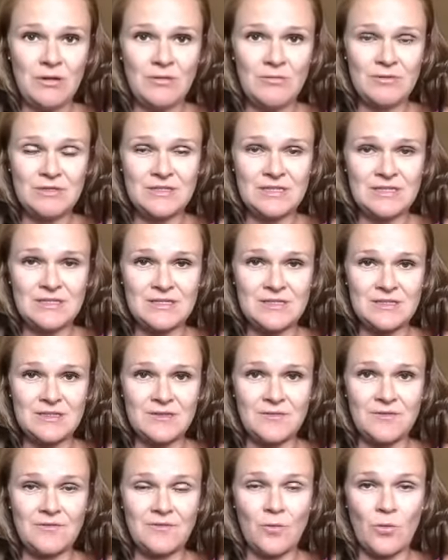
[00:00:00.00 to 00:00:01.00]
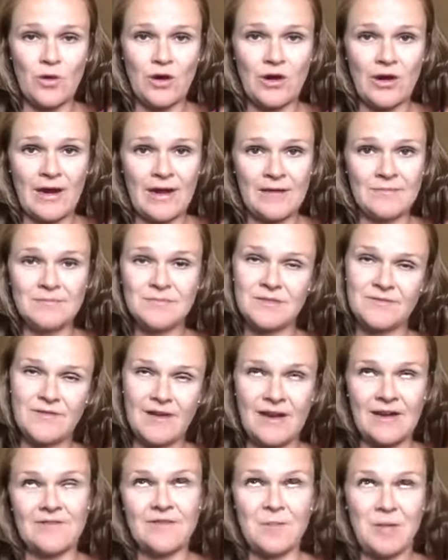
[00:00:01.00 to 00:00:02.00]
which is 4 grams,
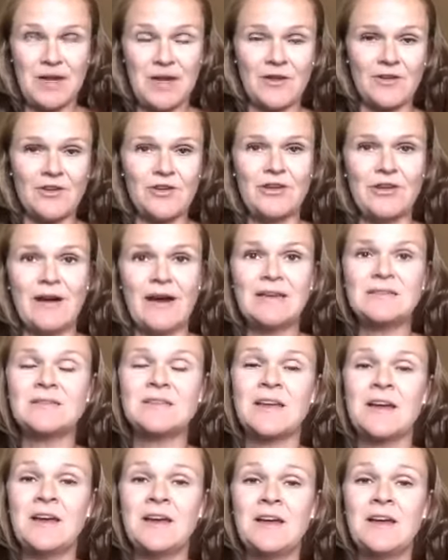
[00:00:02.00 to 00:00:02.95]
5 depending on who you ask,